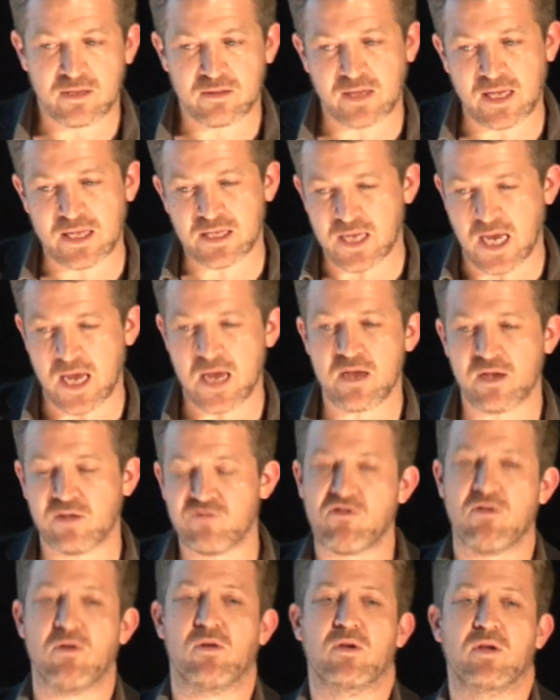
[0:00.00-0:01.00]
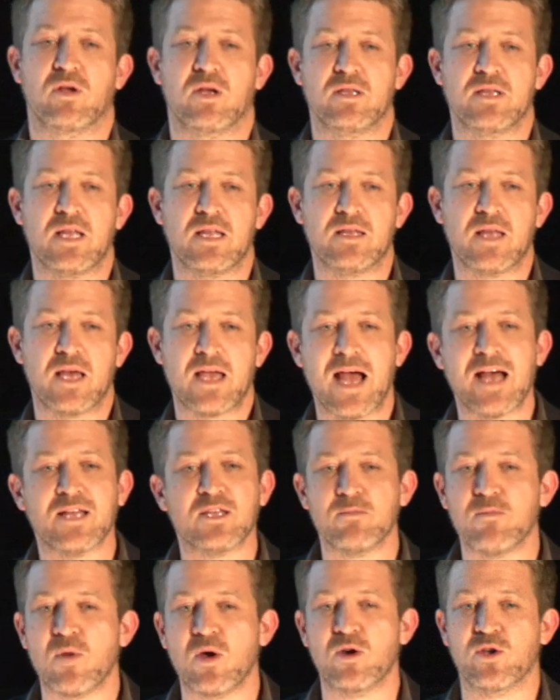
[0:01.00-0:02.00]
they take a drug and then they add
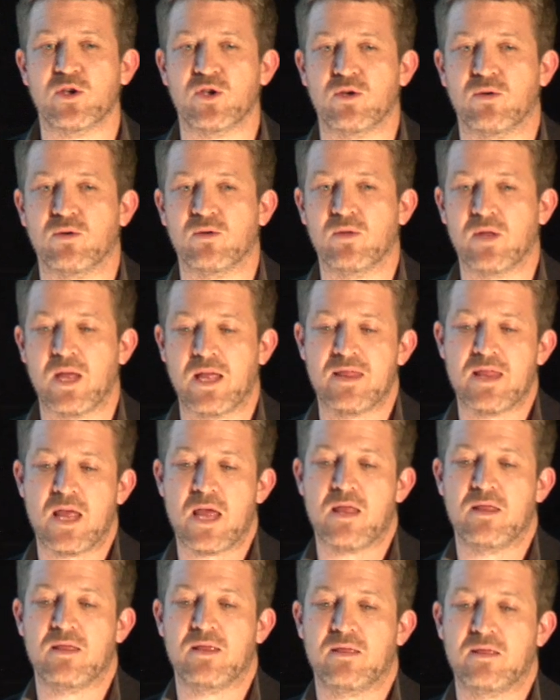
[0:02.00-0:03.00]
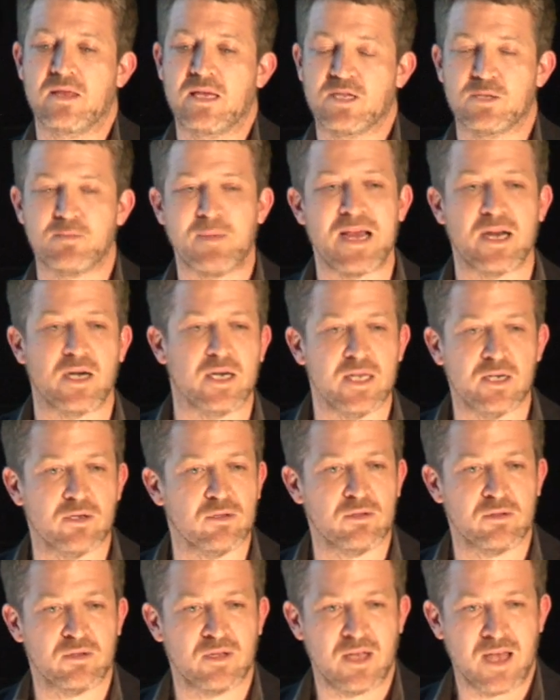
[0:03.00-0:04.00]
a molecule and then it's made legal.